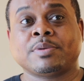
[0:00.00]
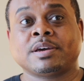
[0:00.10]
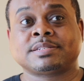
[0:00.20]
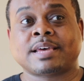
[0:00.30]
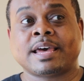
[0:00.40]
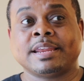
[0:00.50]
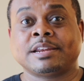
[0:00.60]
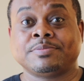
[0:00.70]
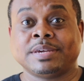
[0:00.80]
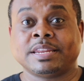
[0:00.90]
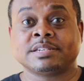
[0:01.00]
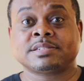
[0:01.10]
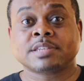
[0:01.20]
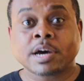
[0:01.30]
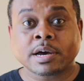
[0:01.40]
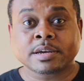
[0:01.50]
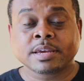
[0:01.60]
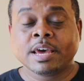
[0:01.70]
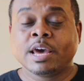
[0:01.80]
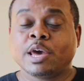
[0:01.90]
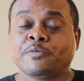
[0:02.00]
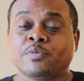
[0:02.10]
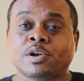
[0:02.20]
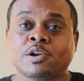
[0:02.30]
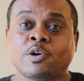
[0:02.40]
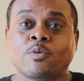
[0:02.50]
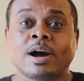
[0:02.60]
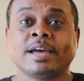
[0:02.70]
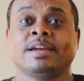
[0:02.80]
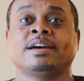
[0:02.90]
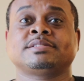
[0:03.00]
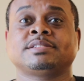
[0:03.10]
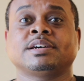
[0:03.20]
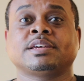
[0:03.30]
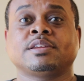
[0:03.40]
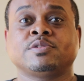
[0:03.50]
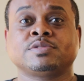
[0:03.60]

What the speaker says: because I ended up getting stuck. If you want to know why I got stuck in